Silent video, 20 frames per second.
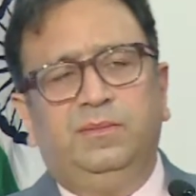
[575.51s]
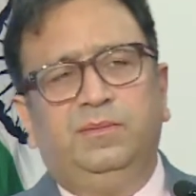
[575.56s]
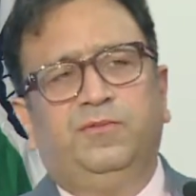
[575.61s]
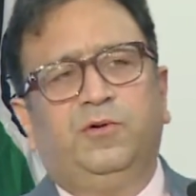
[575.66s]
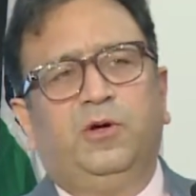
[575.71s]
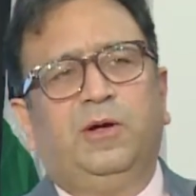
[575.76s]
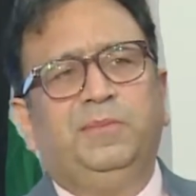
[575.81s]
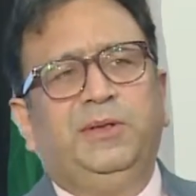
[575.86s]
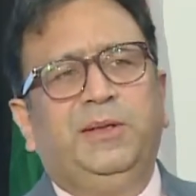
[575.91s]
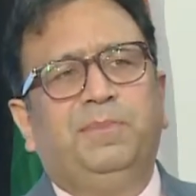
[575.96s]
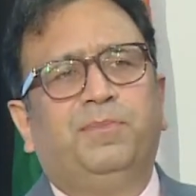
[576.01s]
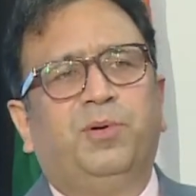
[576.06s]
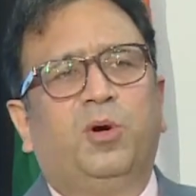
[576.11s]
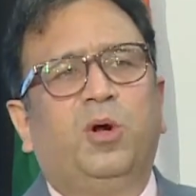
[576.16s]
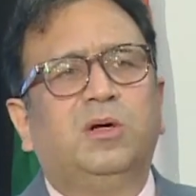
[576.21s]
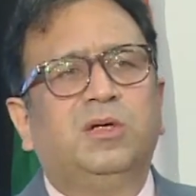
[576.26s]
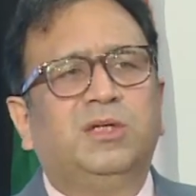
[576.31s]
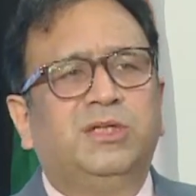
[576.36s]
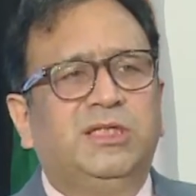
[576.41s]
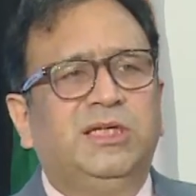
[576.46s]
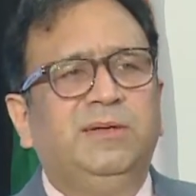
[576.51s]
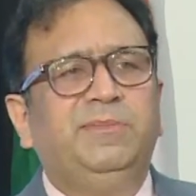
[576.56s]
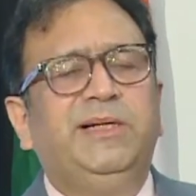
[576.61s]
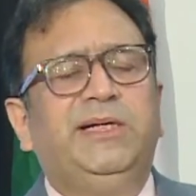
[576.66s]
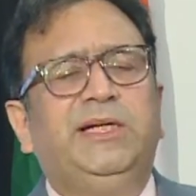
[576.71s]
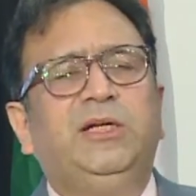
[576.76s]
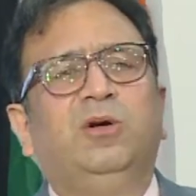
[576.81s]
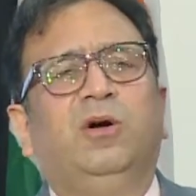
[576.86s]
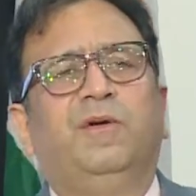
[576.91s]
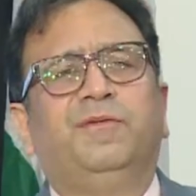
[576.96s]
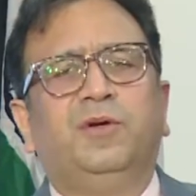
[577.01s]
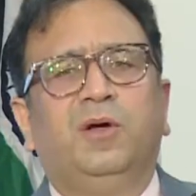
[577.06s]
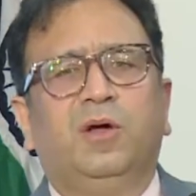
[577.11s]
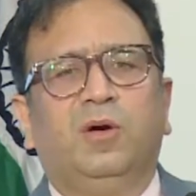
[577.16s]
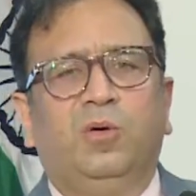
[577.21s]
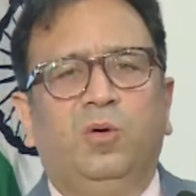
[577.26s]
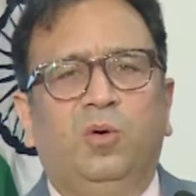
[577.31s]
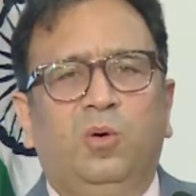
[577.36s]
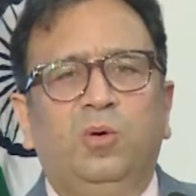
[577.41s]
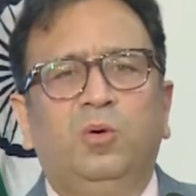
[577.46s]
the proximity of your
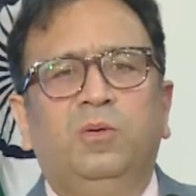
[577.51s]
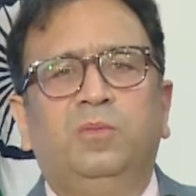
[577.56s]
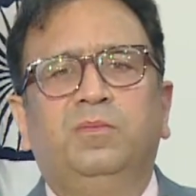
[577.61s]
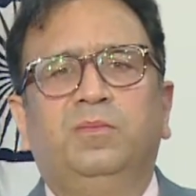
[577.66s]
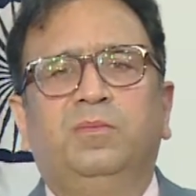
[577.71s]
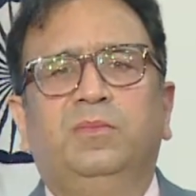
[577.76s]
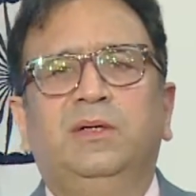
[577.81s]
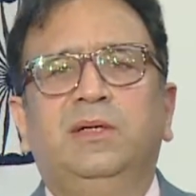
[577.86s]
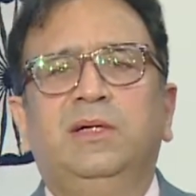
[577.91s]
home,